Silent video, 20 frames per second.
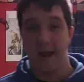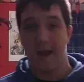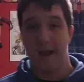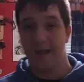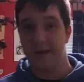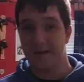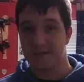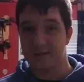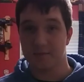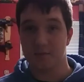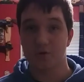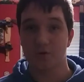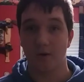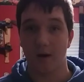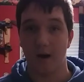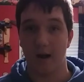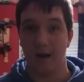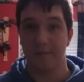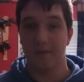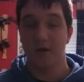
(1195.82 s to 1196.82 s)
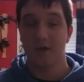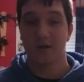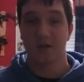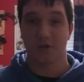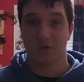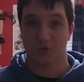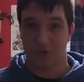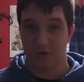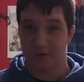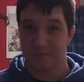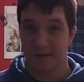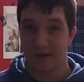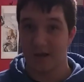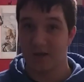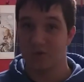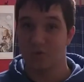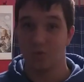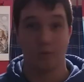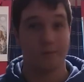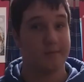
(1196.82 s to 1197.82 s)
and subscribe, because trust me,
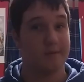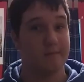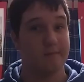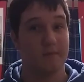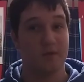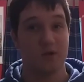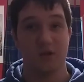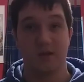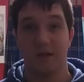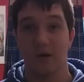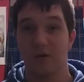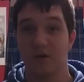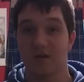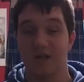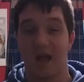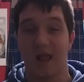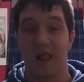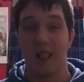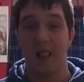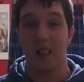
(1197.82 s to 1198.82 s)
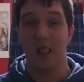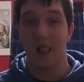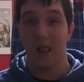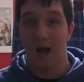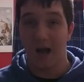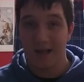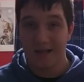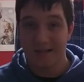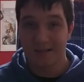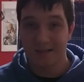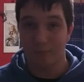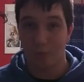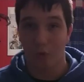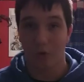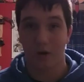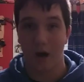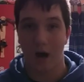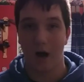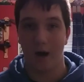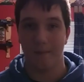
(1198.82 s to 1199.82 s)
guys, there is a lot more
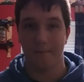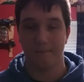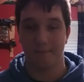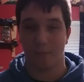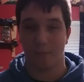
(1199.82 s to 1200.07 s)
good